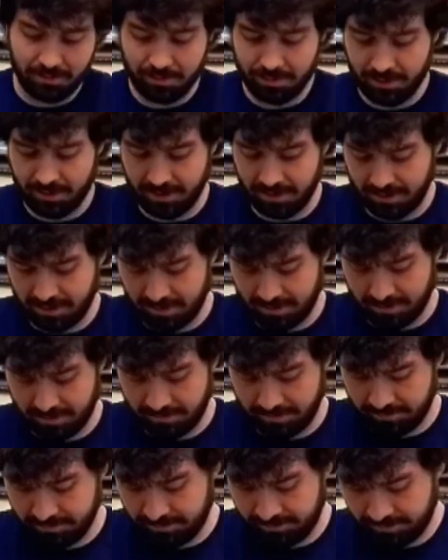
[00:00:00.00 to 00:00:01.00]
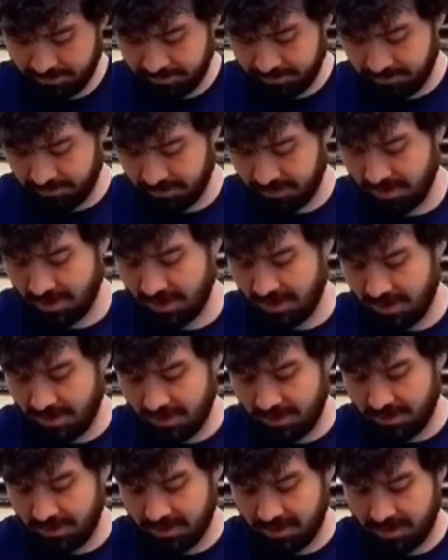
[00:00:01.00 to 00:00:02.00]
But
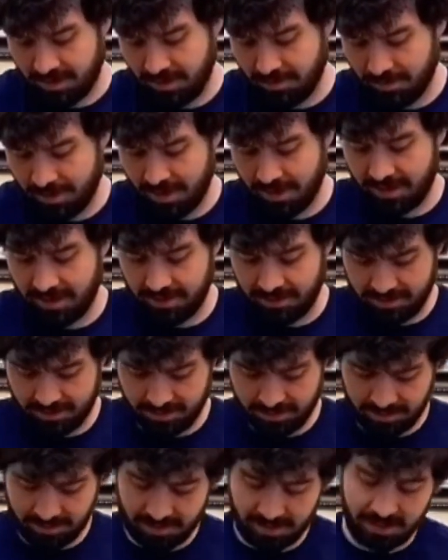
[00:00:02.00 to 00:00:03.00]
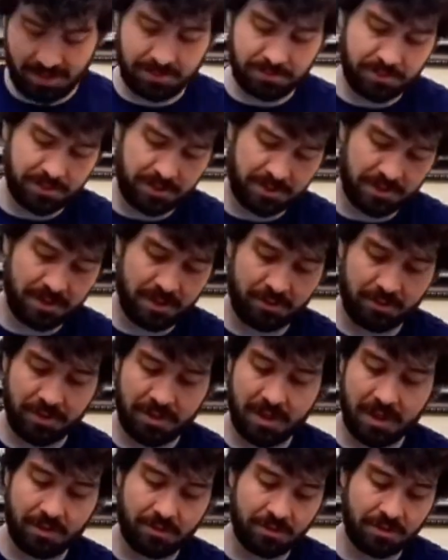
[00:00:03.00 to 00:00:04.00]
let's get back into the games that we
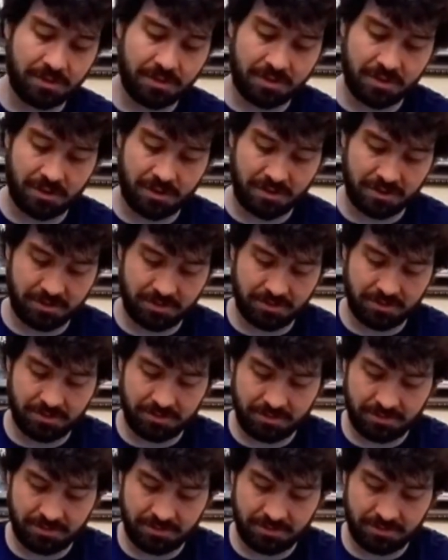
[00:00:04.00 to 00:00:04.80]
got with this console.